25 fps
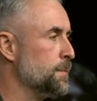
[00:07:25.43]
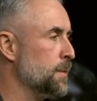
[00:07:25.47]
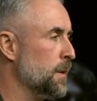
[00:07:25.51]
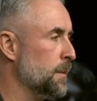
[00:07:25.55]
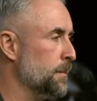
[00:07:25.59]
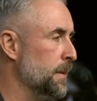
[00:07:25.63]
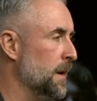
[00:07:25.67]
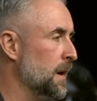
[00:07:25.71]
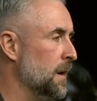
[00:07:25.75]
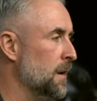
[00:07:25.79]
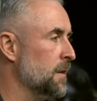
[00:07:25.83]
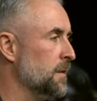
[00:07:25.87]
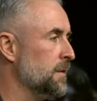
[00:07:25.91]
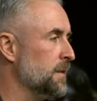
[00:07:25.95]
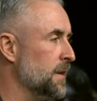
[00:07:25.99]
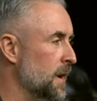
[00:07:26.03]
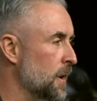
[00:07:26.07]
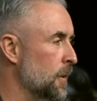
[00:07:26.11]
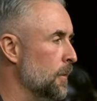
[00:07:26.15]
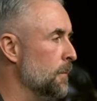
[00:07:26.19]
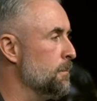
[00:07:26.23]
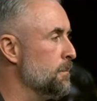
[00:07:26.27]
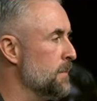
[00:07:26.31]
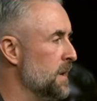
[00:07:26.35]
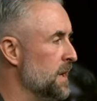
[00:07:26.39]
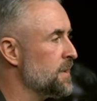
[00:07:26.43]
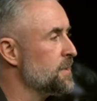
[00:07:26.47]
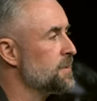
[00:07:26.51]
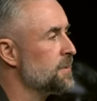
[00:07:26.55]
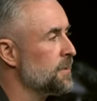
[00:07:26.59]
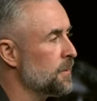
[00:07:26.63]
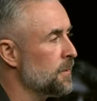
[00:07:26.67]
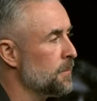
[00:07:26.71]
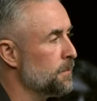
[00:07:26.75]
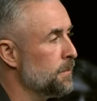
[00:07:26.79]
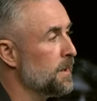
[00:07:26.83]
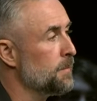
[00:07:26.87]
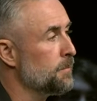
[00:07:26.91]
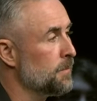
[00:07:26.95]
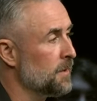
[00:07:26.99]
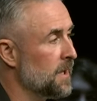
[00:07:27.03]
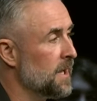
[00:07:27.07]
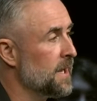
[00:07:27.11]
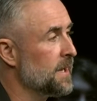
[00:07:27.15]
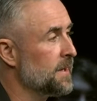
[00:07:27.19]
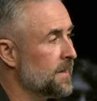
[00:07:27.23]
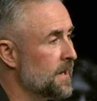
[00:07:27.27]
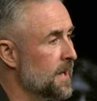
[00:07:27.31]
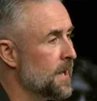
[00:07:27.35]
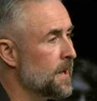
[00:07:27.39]
prepared to help minister to people
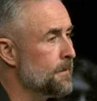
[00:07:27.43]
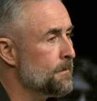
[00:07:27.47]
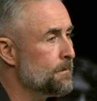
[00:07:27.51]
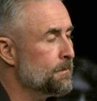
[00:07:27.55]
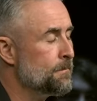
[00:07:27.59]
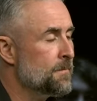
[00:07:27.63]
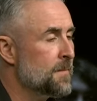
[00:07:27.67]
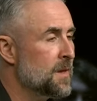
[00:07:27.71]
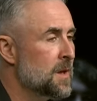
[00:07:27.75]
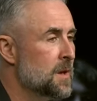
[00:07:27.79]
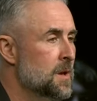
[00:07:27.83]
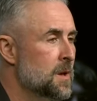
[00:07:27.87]
like that. Yeah.